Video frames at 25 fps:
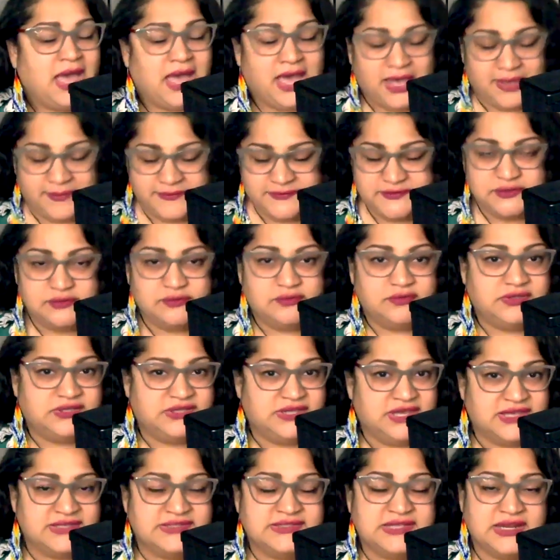Absolutely,
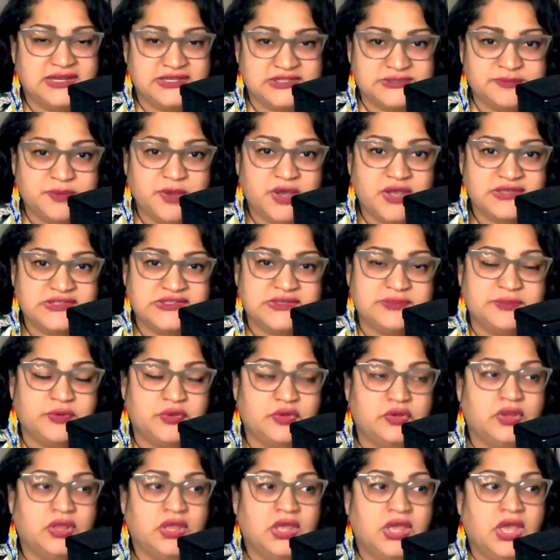yes, that is
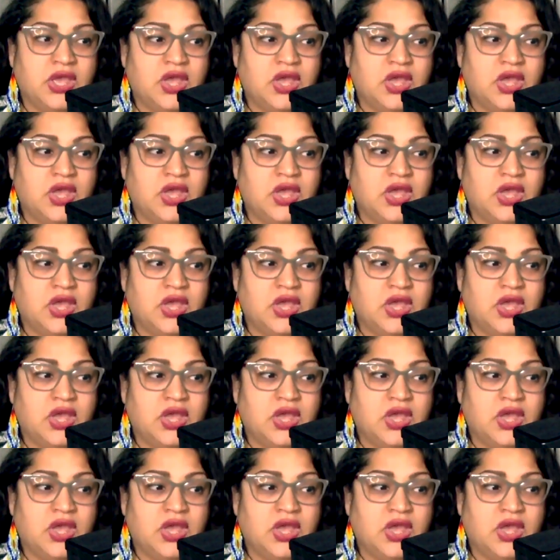possible.